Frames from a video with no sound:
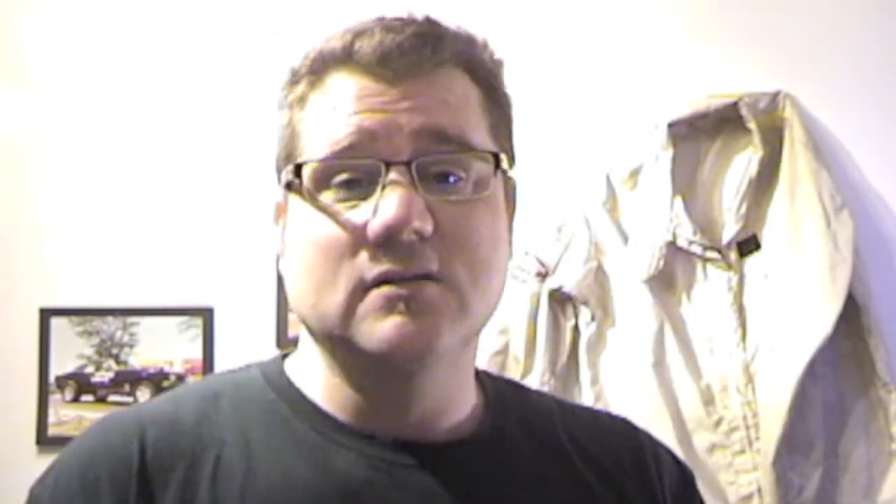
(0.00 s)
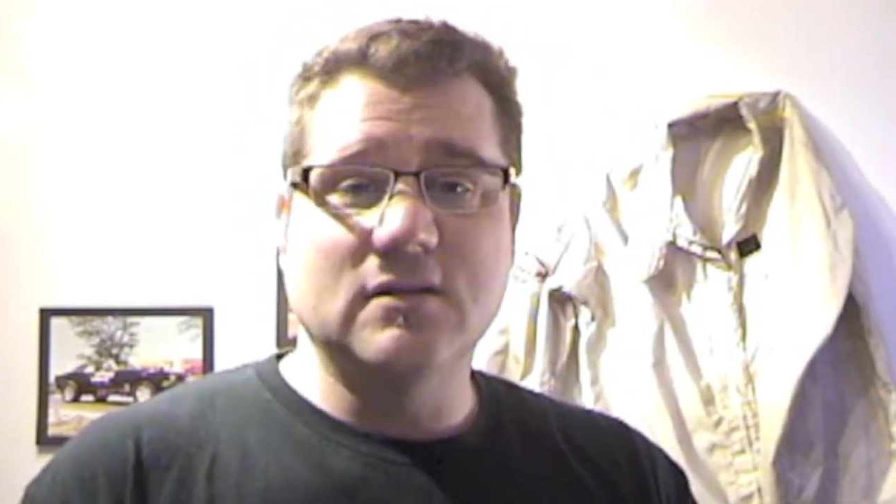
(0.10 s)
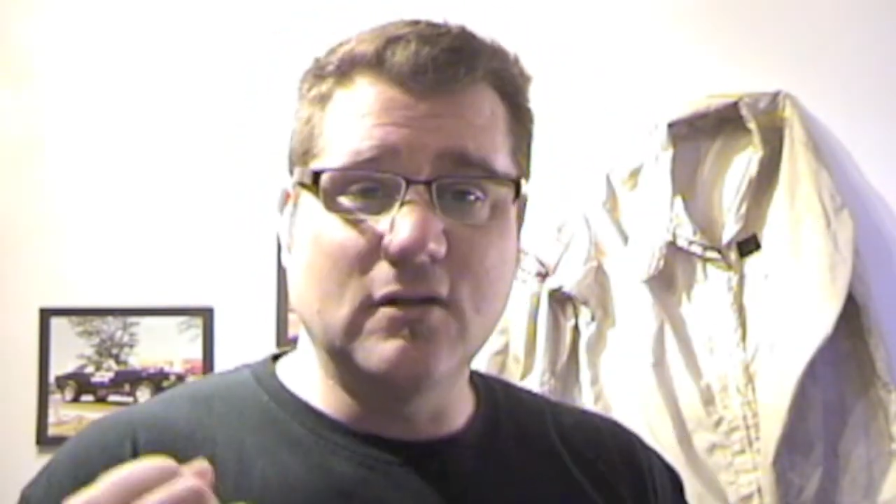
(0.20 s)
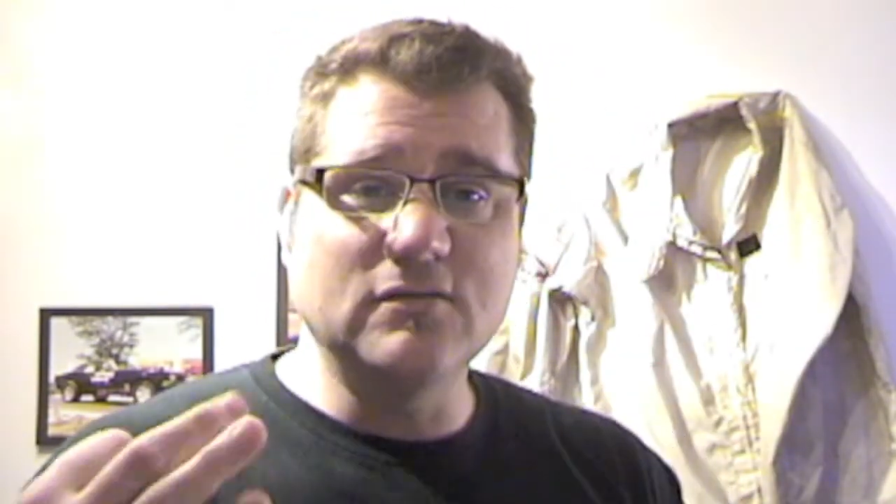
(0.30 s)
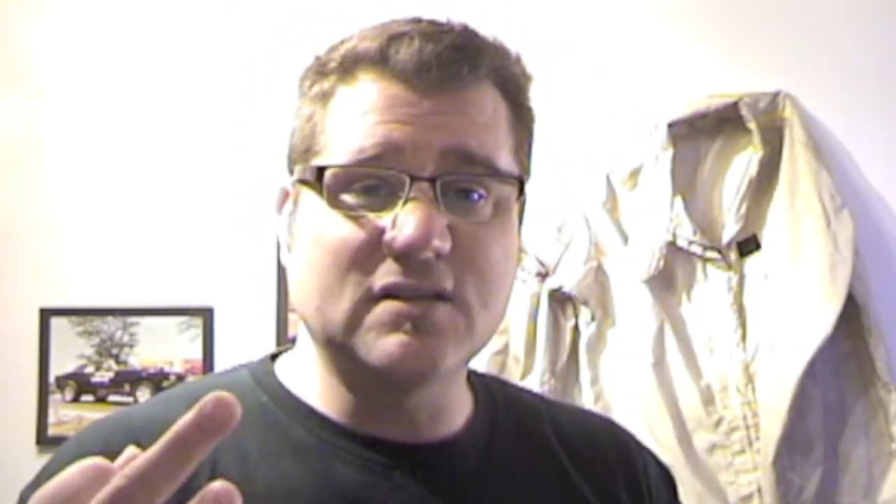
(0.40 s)

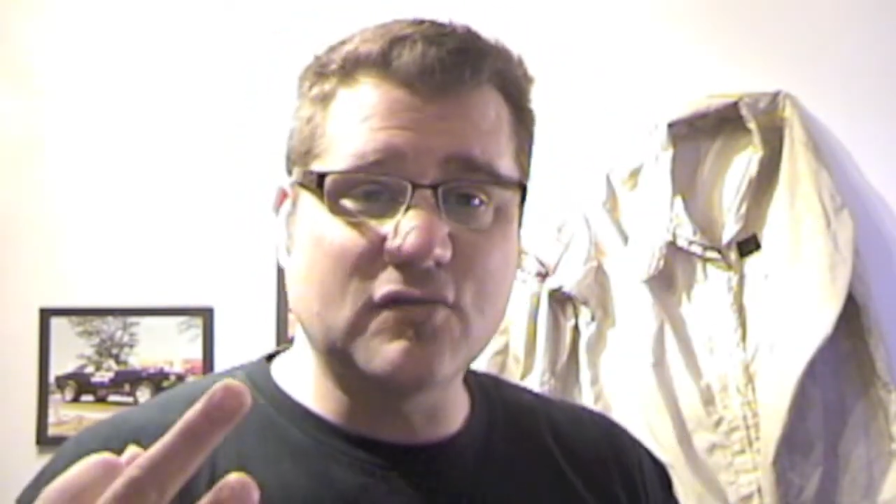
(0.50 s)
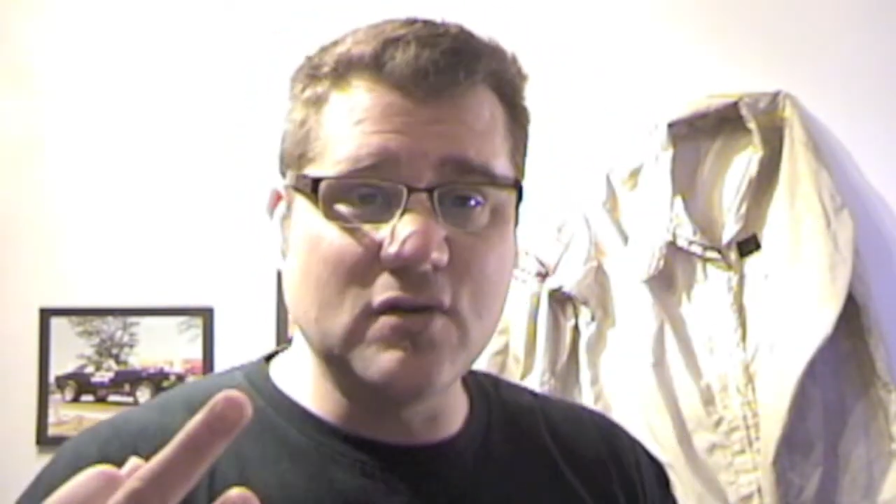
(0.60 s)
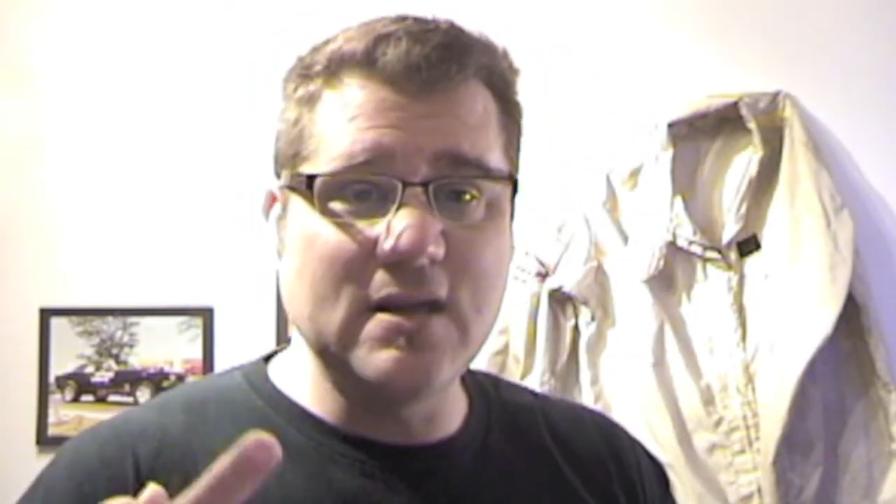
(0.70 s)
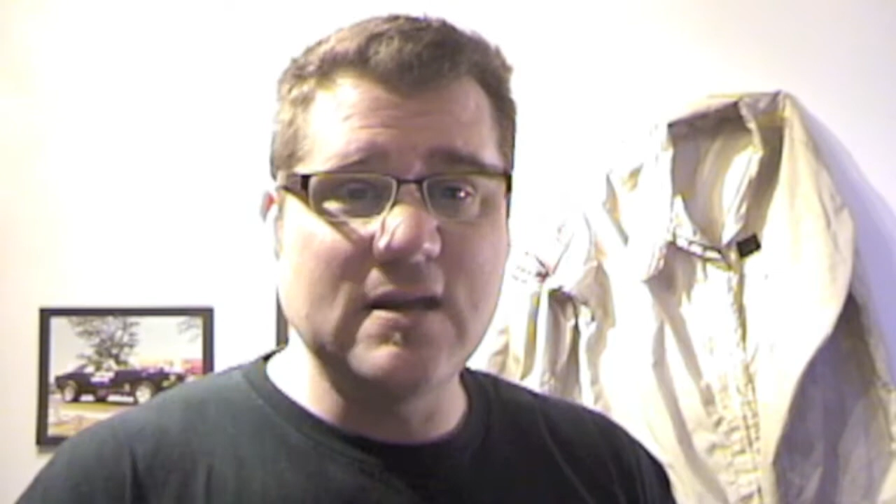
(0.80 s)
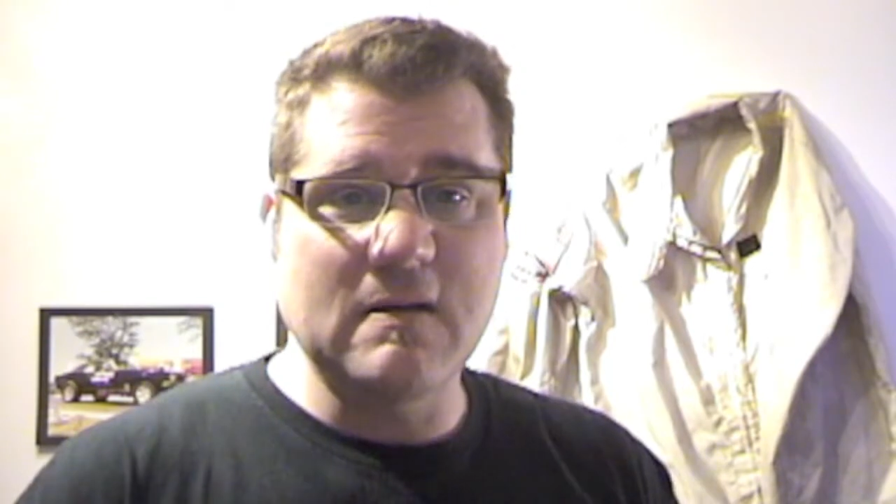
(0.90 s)
So those
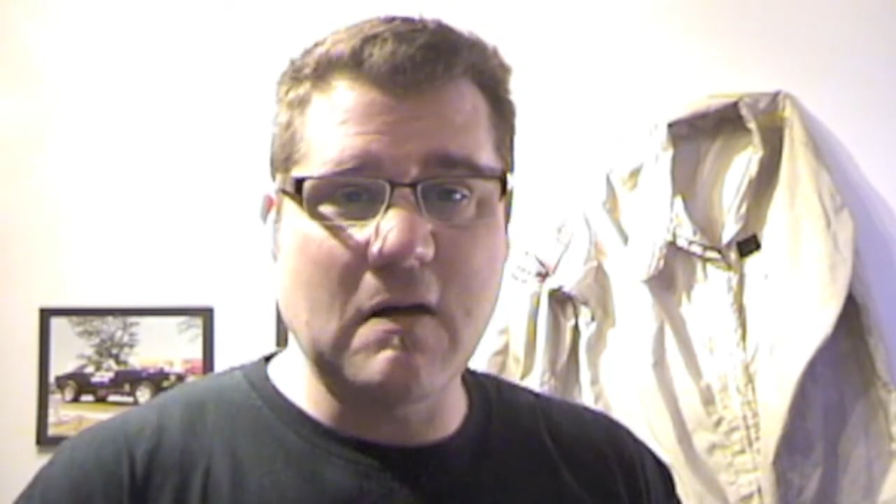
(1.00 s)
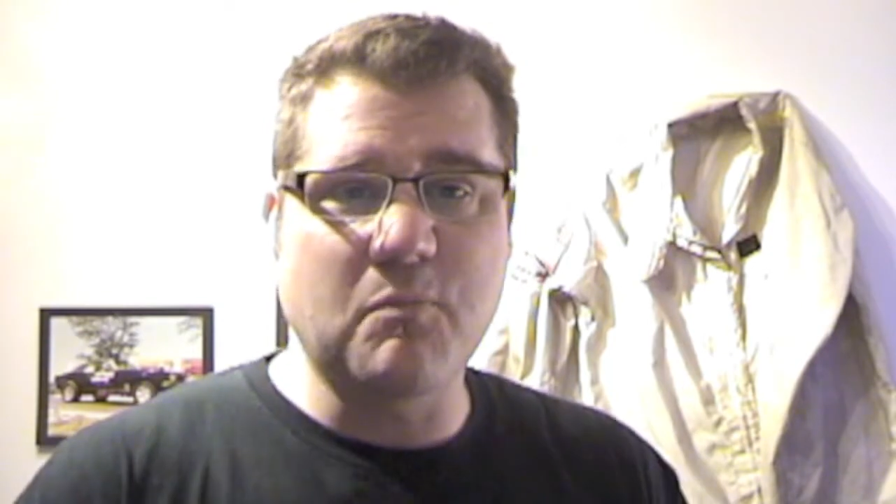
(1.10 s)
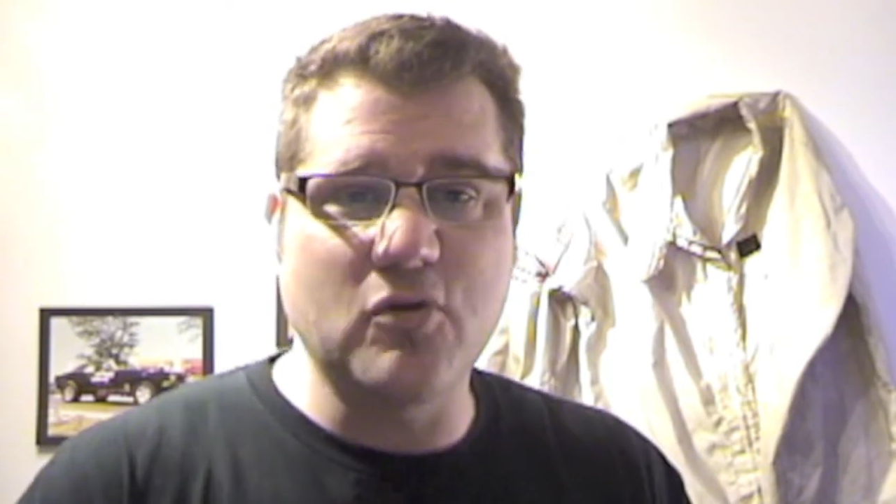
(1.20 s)
three are